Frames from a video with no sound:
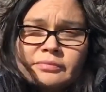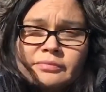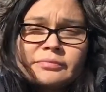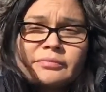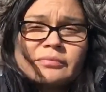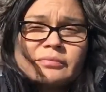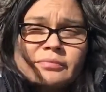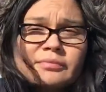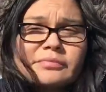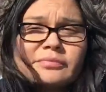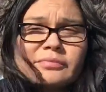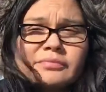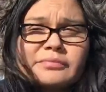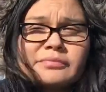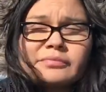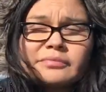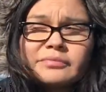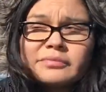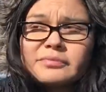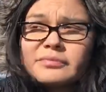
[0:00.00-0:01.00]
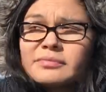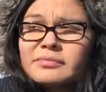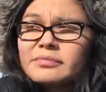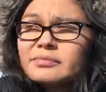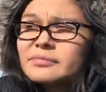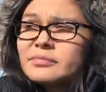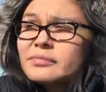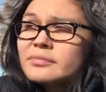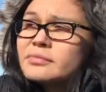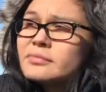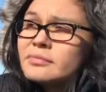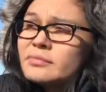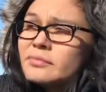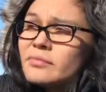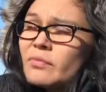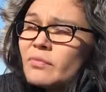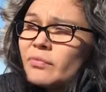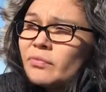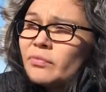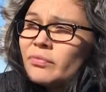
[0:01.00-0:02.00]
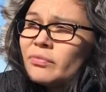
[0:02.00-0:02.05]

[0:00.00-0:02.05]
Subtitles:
[no speech]